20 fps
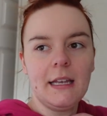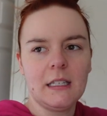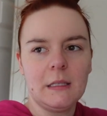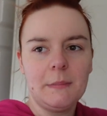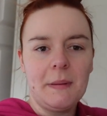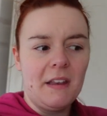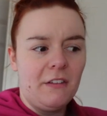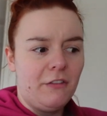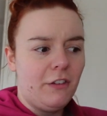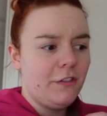I
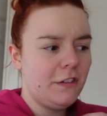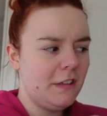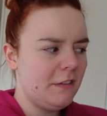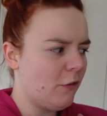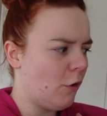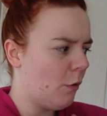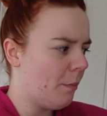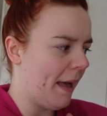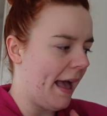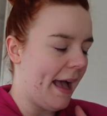spent
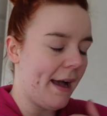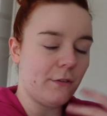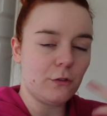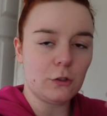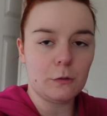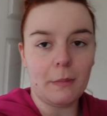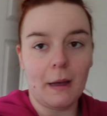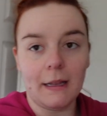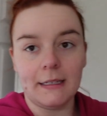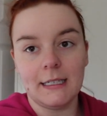
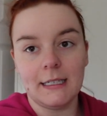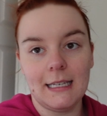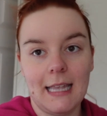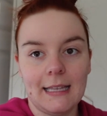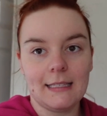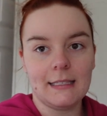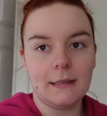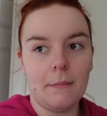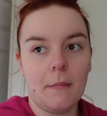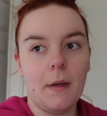£54, but I
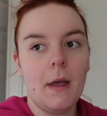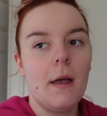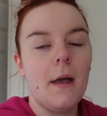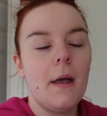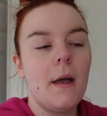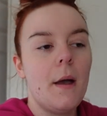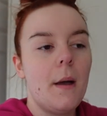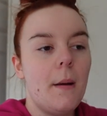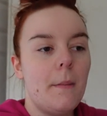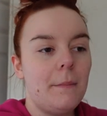get some
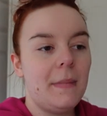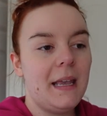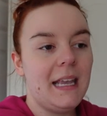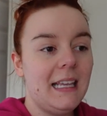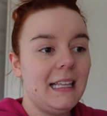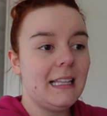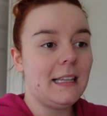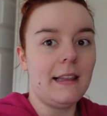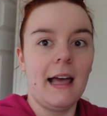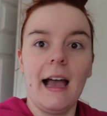
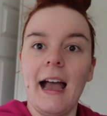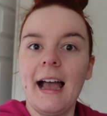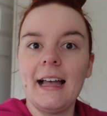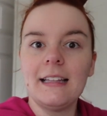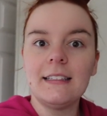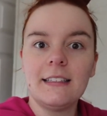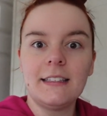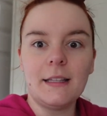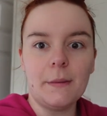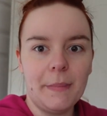meat and that
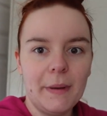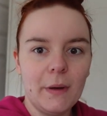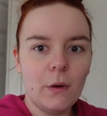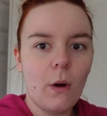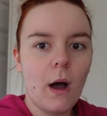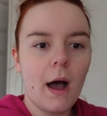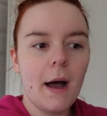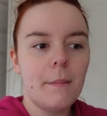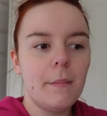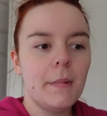adds the
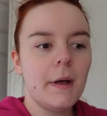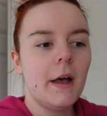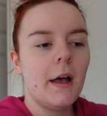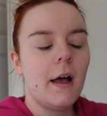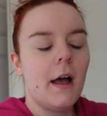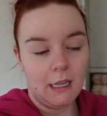bill up.